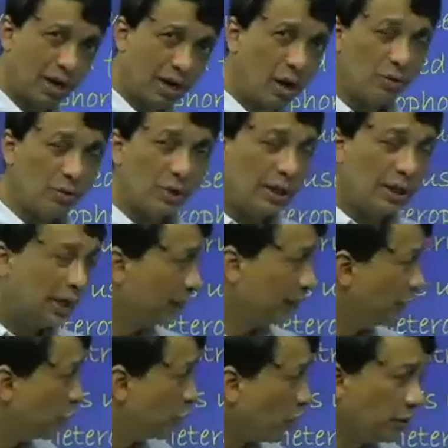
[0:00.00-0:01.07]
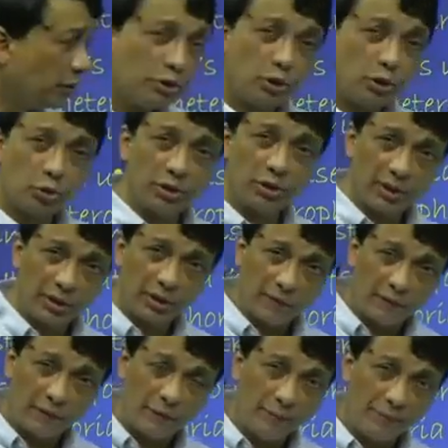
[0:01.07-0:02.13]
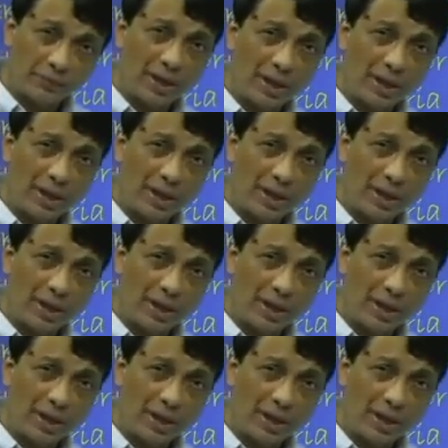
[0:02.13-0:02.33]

now the choices should give you